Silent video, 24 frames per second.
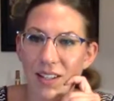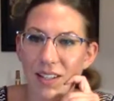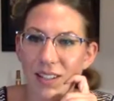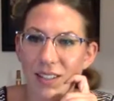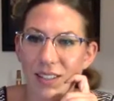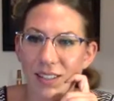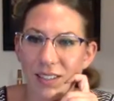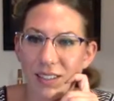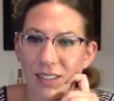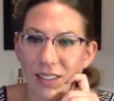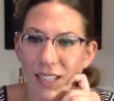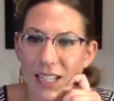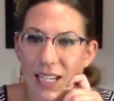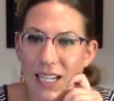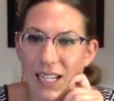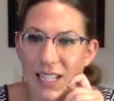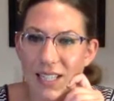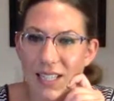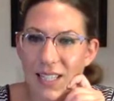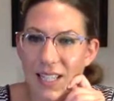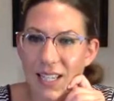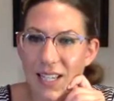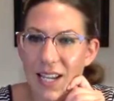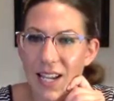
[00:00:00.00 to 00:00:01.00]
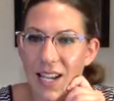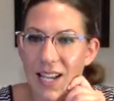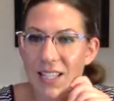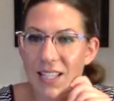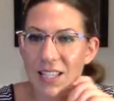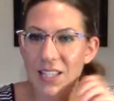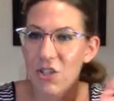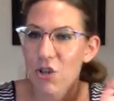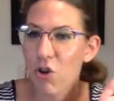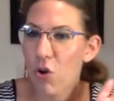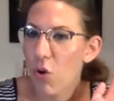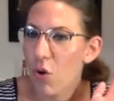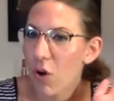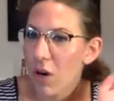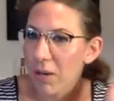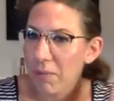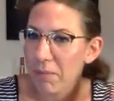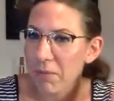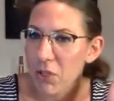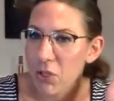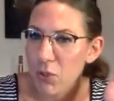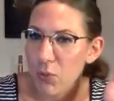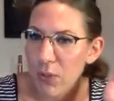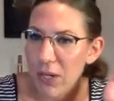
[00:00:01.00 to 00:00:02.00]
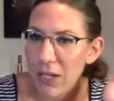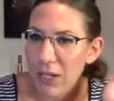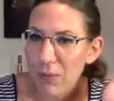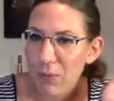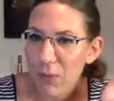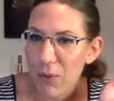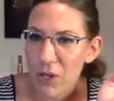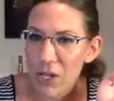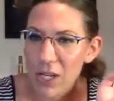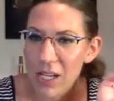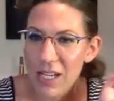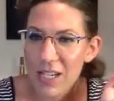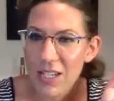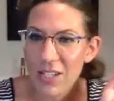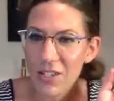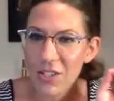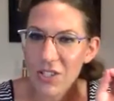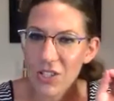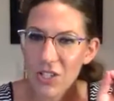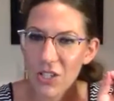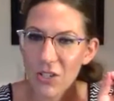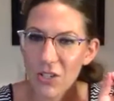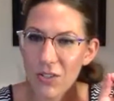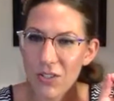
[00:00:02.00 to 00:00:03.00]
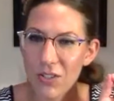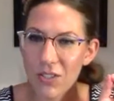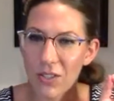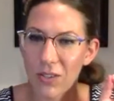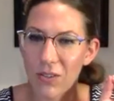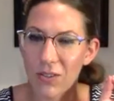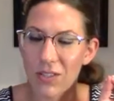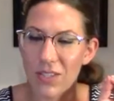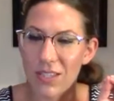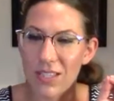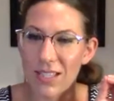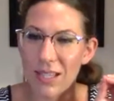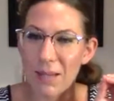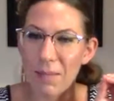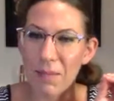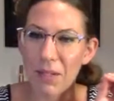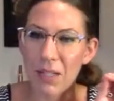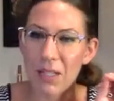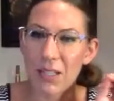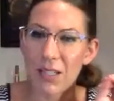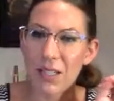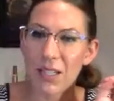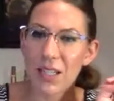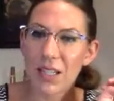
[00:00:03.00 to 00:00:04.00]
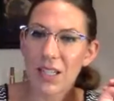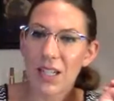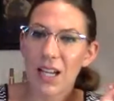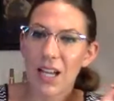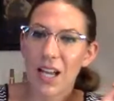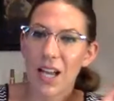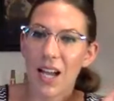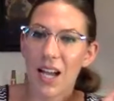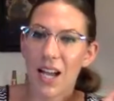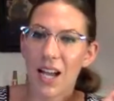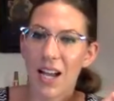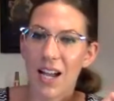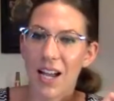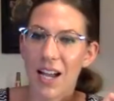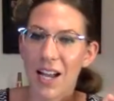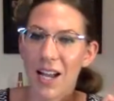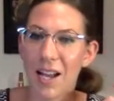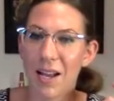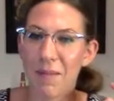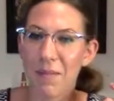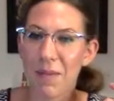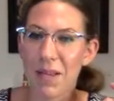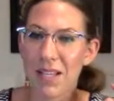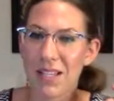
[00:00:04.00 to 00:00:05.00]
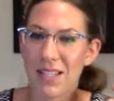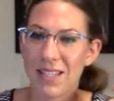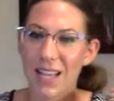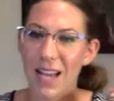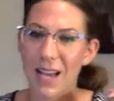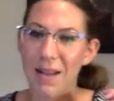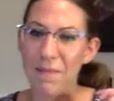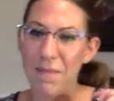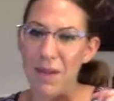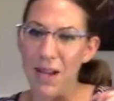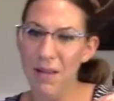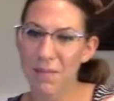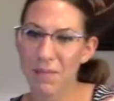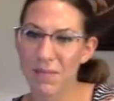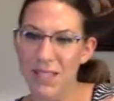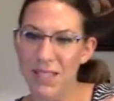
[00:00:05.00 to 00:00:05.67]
Lisa's torn between 1 and 2, so similar. Some Mom says